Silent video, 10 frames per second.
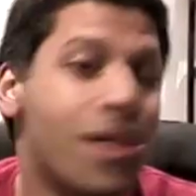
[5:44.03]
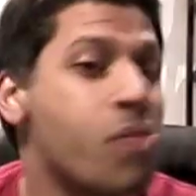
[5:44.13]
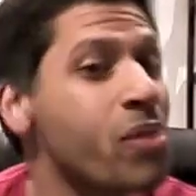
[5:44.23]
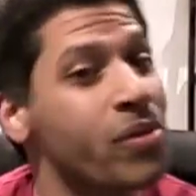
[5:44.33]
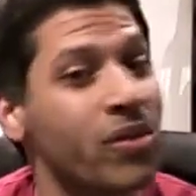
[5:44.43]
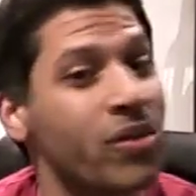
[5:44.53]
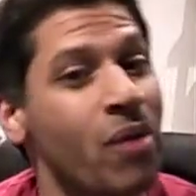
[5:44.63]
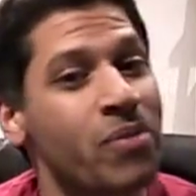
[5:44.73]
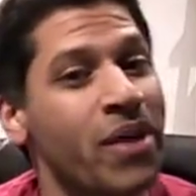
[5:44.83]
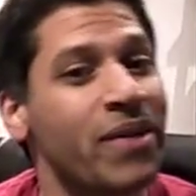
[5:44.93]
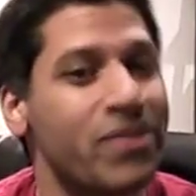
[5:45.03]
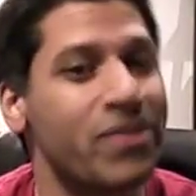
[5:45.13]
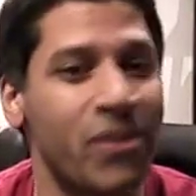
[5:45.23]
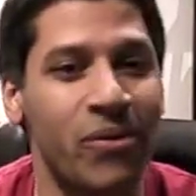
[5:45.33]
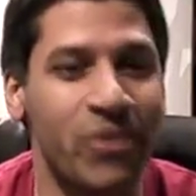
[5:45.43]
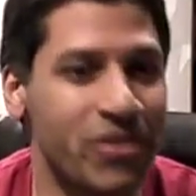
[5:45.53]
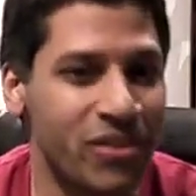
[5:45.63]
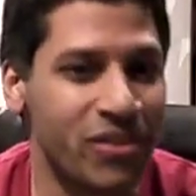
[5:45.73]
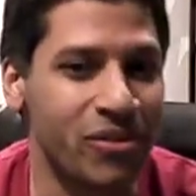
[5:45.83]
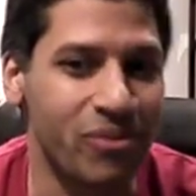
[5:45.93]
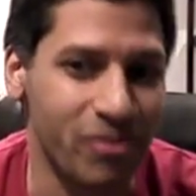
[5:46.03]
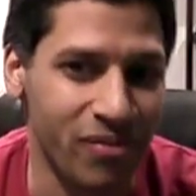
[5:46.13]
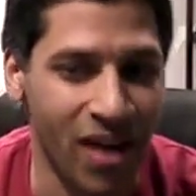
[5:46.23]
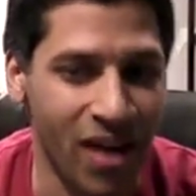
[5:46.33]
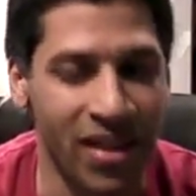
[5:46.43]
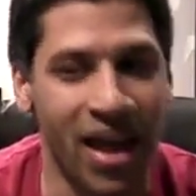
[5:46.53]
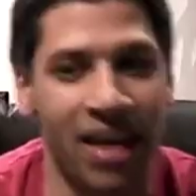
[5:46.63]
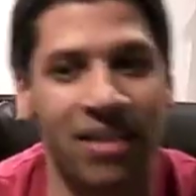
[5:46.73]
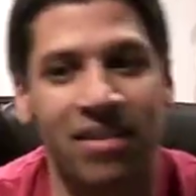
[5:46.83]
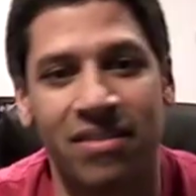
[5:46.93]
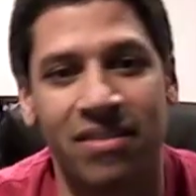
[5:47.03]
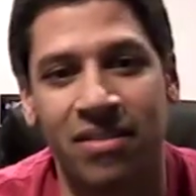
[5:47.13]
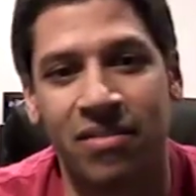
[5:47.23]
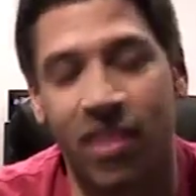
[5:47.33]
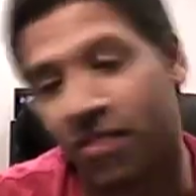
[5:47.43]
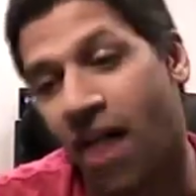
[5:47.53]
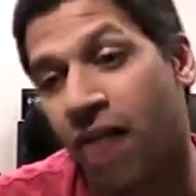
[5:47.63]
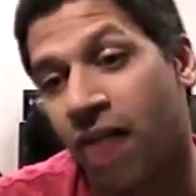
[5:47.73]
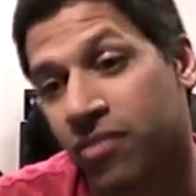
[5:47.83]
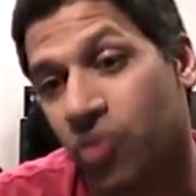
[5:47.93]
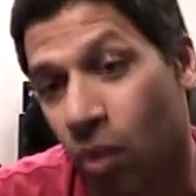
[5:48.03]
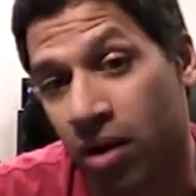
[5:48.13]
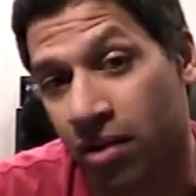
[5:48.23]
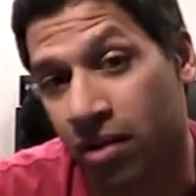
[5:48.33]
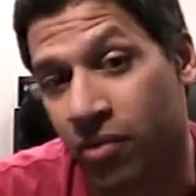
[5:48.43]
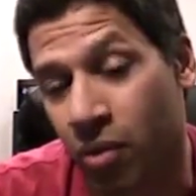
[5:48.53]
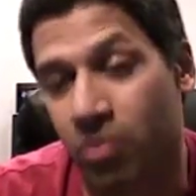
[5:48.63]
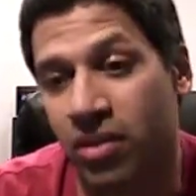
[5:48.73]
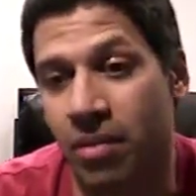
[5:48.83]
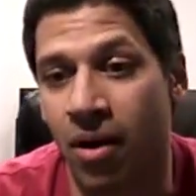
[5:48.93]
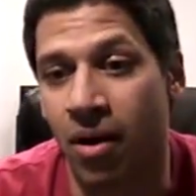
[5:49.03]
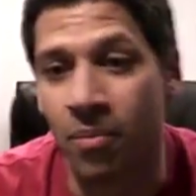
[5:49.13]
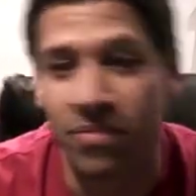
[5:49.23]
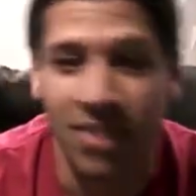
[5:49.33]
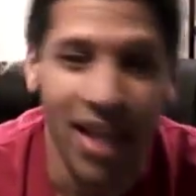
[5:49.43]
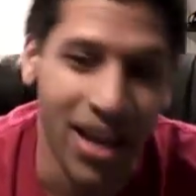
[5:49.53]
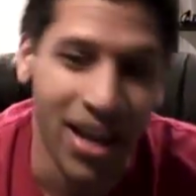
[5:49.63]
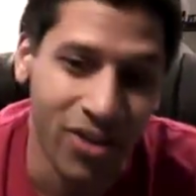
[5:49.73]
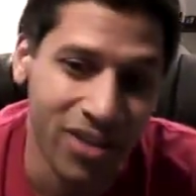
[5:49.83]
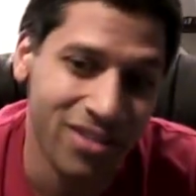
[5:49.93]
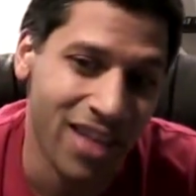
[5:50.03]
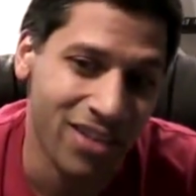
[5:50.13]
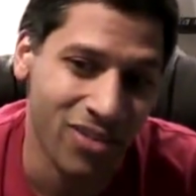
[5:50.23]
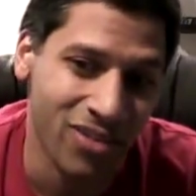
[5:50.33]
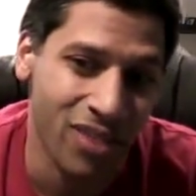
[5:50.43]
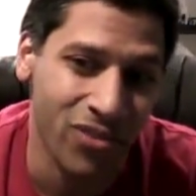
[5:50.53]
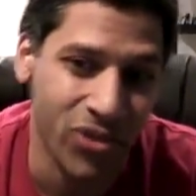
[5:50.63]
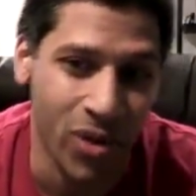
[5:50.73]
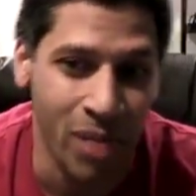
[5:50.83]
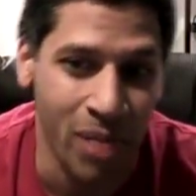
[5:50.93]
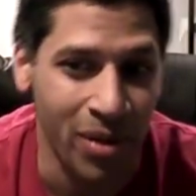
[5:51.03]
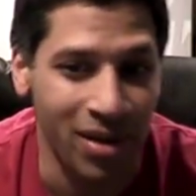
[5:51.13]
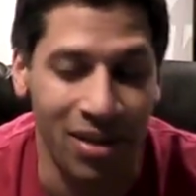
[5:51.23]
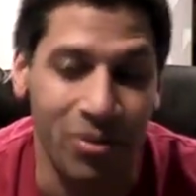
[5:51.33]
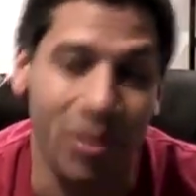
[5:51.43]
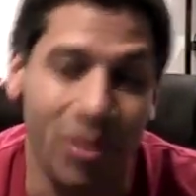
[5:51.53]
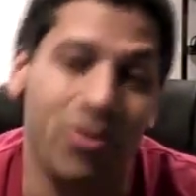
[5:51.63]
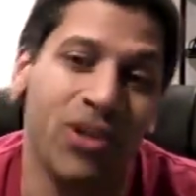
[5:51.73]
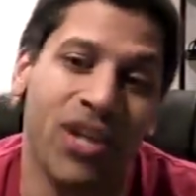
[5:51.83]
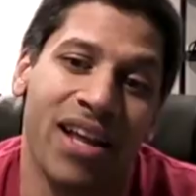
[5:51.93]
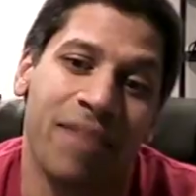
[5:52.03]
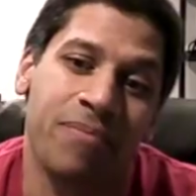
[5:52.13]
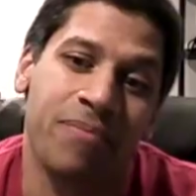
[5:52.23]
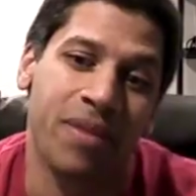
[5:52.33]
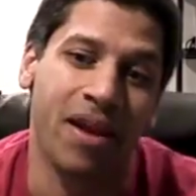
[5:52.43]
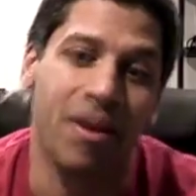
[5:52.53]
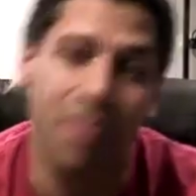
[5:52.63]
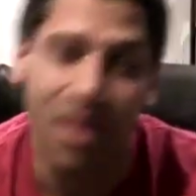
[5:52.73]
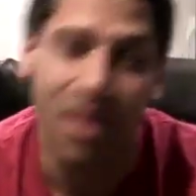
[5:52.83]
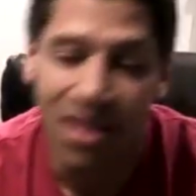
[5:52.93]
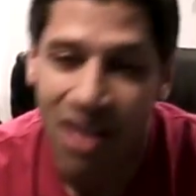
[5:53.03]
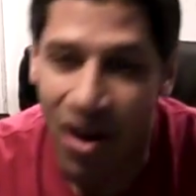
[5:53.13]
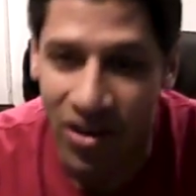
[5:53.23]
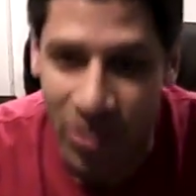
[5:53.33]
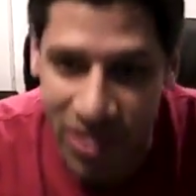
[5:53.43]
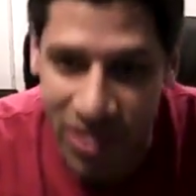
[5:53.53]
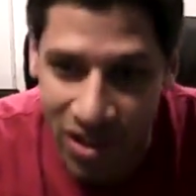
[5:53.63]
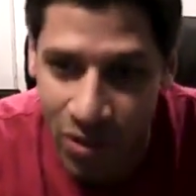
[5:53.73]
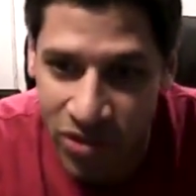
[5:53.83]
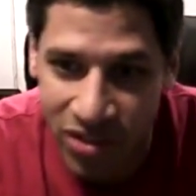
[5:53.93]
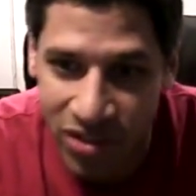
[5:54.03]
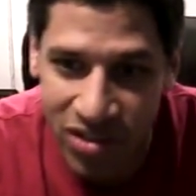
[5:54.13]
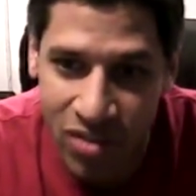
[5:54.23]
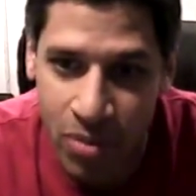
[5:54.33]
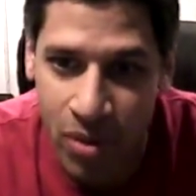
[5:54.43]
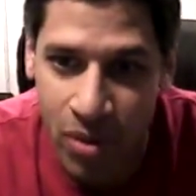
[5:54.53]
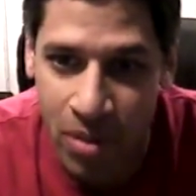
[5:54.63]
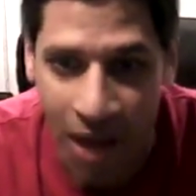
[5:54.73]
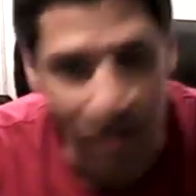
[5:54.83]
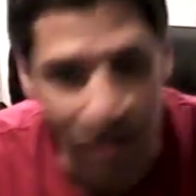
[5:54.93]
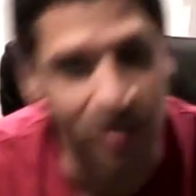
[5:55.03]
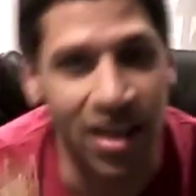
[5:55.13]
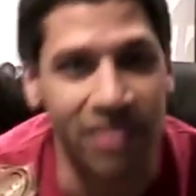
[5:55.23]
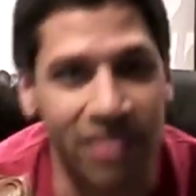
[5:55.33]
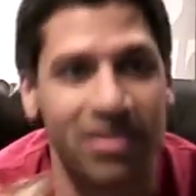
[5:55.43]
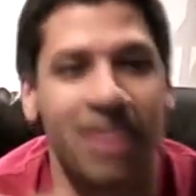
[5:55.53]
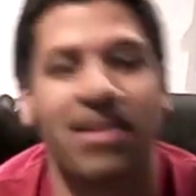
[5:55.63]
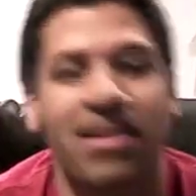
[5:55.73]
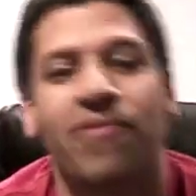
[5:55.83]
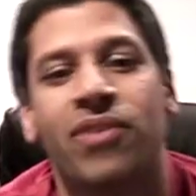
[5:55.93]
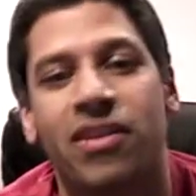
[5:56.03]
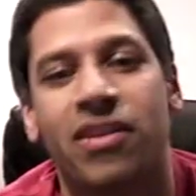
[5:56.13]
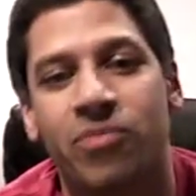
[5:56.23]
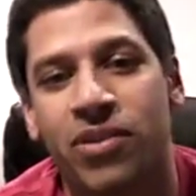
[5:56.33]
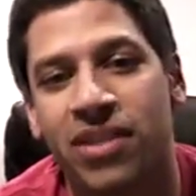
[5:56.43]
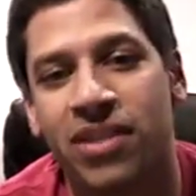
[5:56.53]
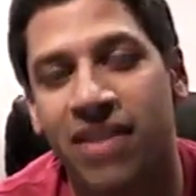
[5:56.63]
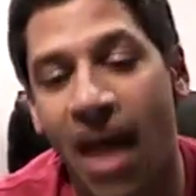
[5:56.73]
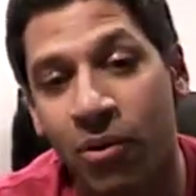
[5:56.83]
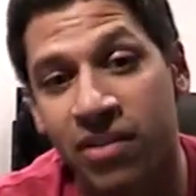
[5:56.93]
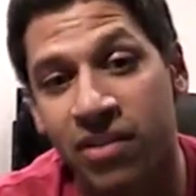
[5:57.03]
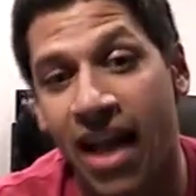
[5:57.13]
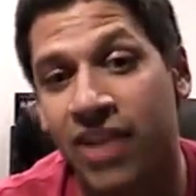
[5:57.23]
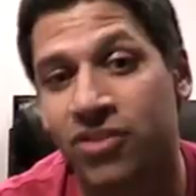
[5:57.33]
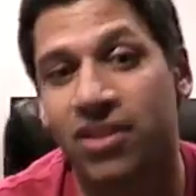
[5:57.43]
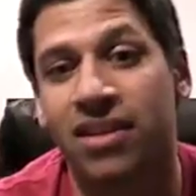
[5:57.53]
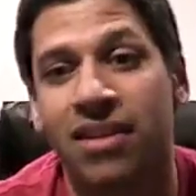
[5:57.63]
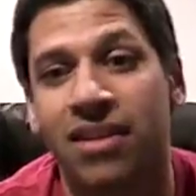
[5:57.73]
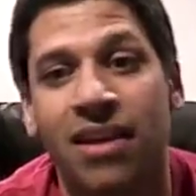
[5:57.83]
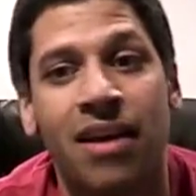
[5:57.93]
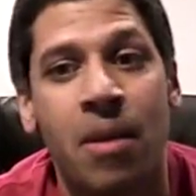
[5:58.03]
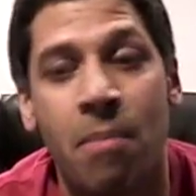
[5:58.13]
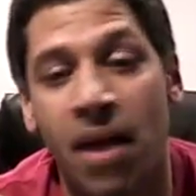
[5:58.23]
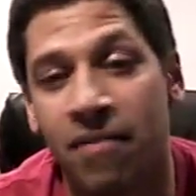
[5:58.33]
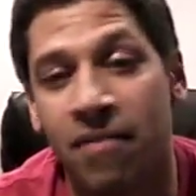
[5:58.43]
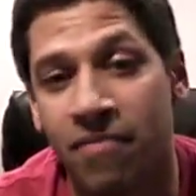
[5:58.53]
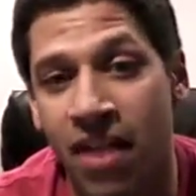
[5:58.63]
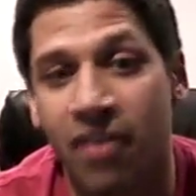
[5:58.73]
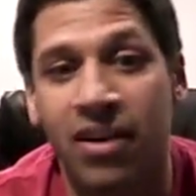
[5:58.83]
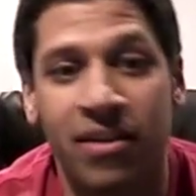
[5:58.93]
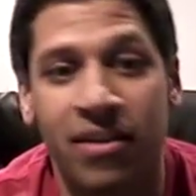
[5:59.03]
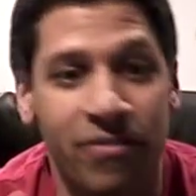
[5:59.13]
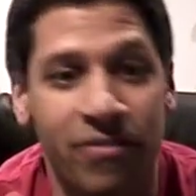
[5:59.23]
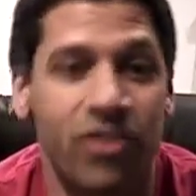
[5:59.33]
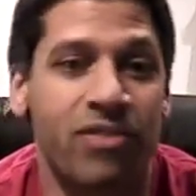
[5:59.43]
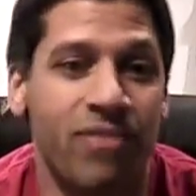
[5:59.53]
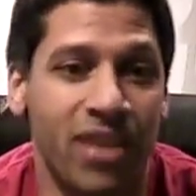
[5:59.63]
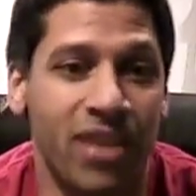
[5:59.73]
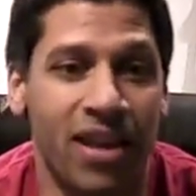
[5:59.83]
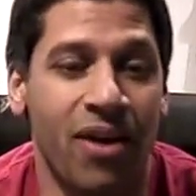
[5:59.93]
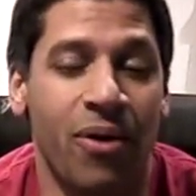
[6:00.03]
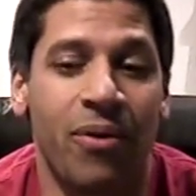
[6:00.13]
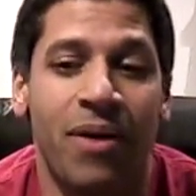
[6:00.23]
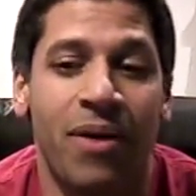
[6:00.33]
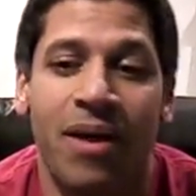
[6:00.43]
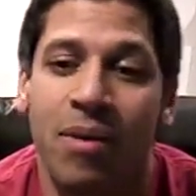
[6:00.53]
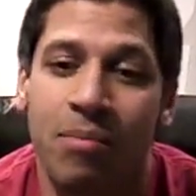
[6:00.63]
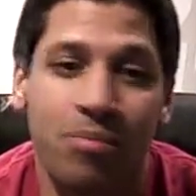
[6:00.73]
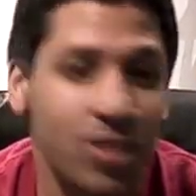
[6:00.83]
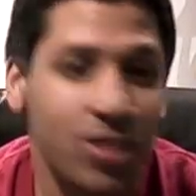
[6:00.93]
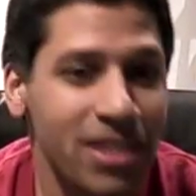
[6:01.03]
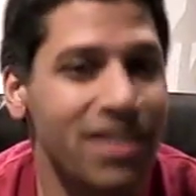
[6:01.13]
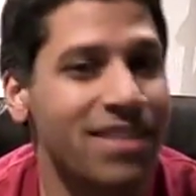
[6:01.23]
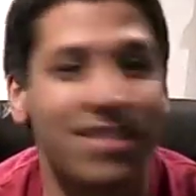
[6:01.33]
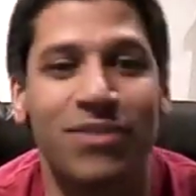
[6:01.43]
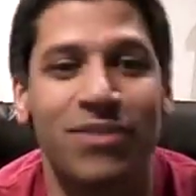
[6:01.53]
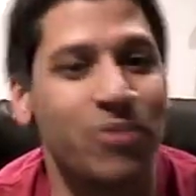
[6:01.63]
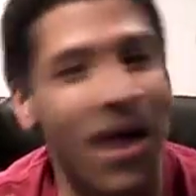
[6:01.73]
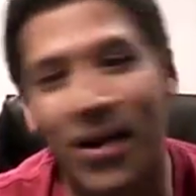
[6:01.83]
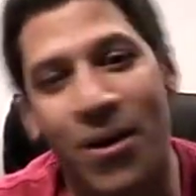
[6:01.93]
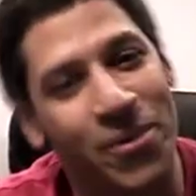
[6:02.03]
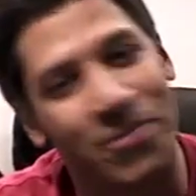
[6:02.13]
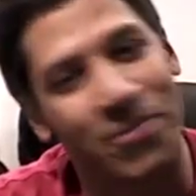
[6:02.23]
3D printing websites, so you could still find the files if you want to print them out. Hey, Chris, thanks a lot for showing up. I really appreciate it. All right, so I see another question. C-3PO in the background. Yes, that definitely is printed. That was actually my very first video. Please do not go and